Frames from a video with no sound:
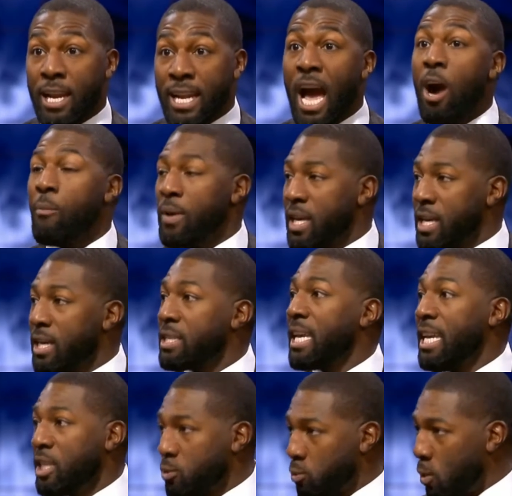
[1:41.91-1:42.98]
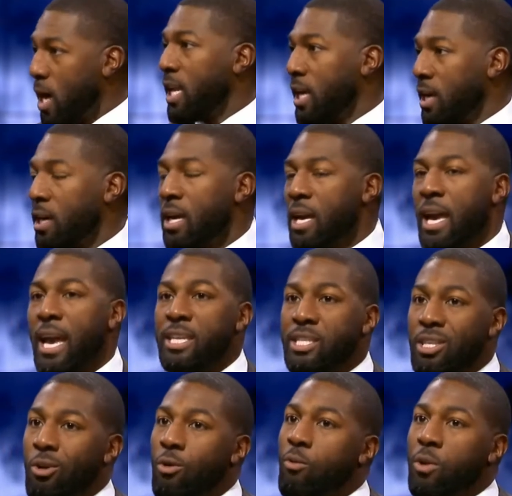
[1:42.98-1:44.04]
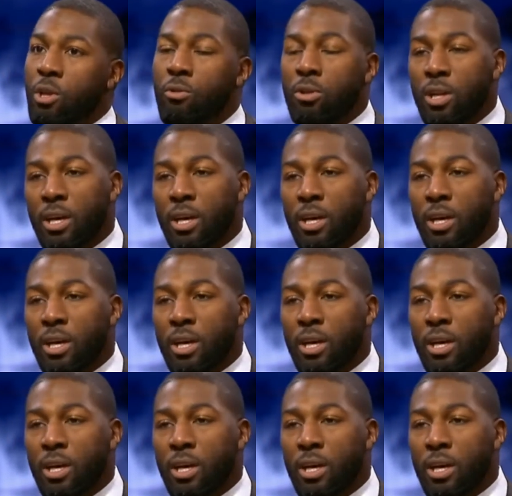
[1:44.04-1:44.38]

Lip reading: right now because he's winning. Right. And so when you